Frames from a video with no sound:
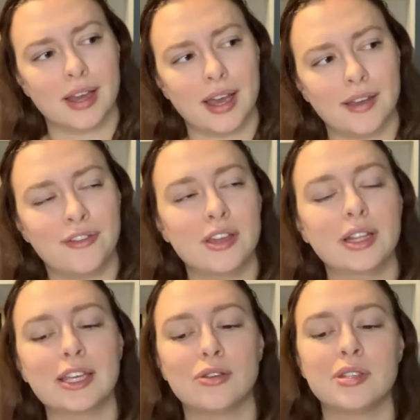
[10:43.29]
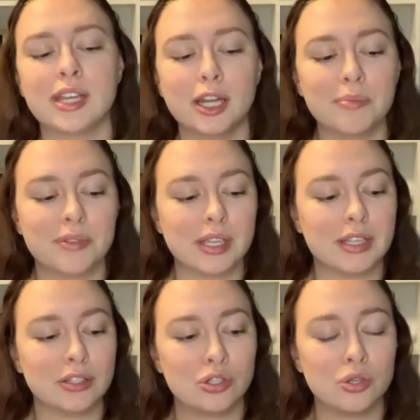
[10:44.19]
I feel like you set up
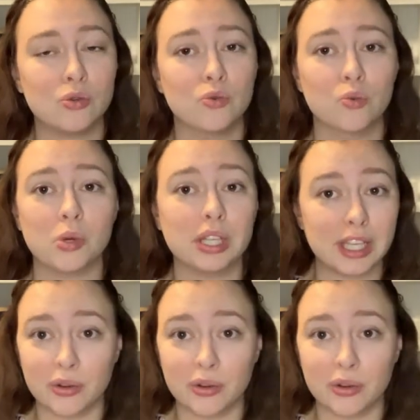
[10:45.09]
these two really